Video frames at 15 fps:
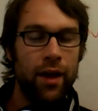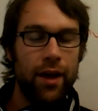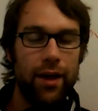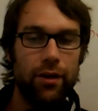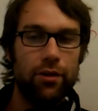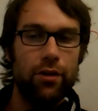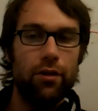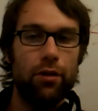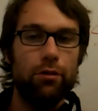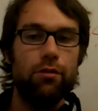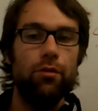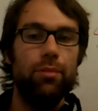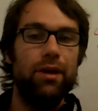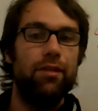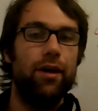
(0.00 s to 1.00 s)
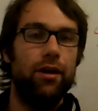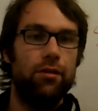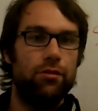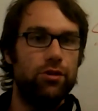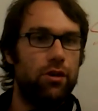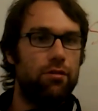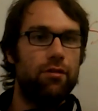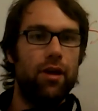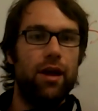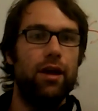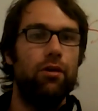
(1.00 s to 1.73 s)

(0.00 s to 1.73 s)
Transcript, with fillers: It could also be that it's just a